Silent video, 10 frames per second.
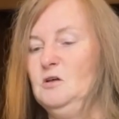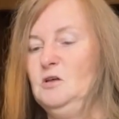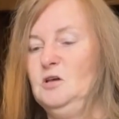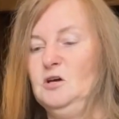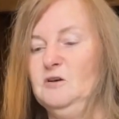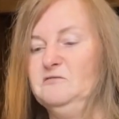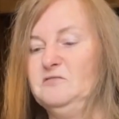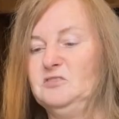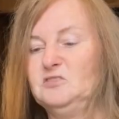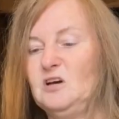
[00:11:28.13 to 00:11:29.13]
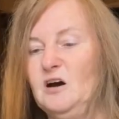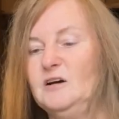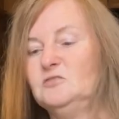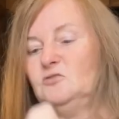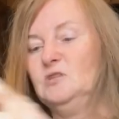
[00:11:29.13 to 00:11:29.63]
if the
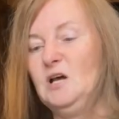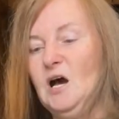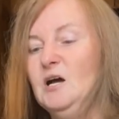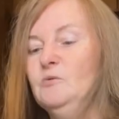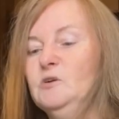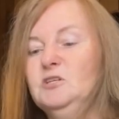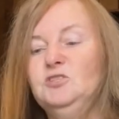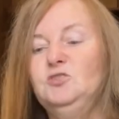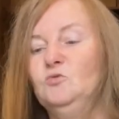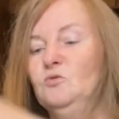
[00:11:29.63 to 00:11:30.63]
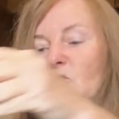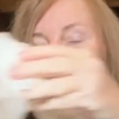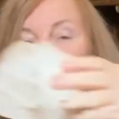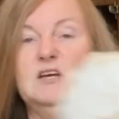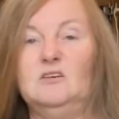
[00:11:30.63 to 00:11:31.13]
Scots or the Irish or
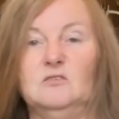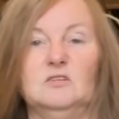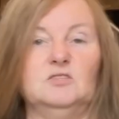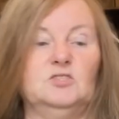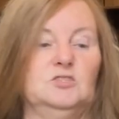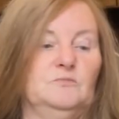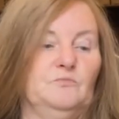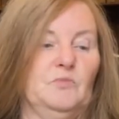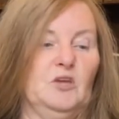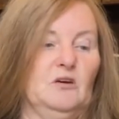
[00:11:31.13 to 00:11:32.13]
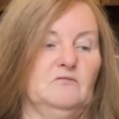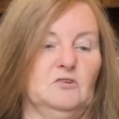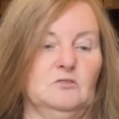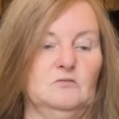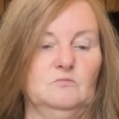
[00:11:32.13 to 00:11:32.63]
the English
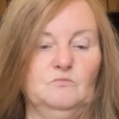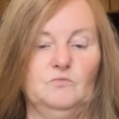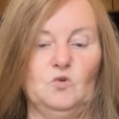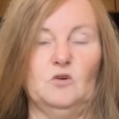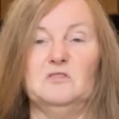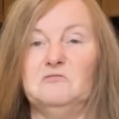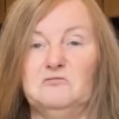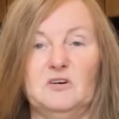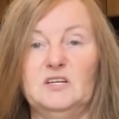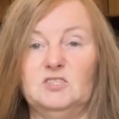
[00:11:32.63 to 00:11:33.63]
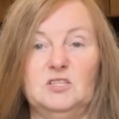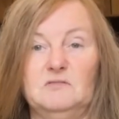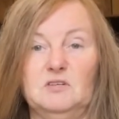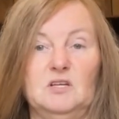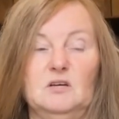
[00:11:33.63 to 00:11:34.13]
ever, or the French
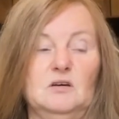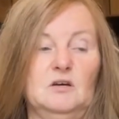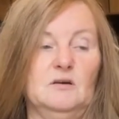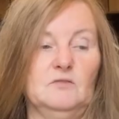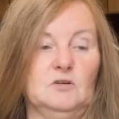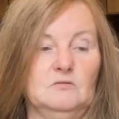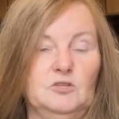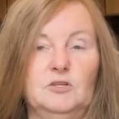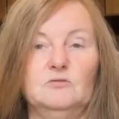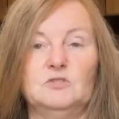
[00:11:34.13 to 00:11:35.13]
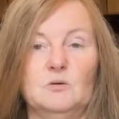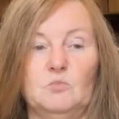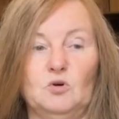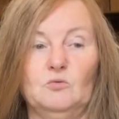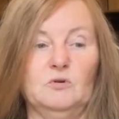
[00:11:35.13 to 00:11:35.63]
even, ever used a
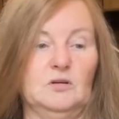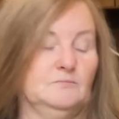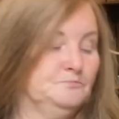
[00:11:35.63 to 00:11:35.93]
bullwhip.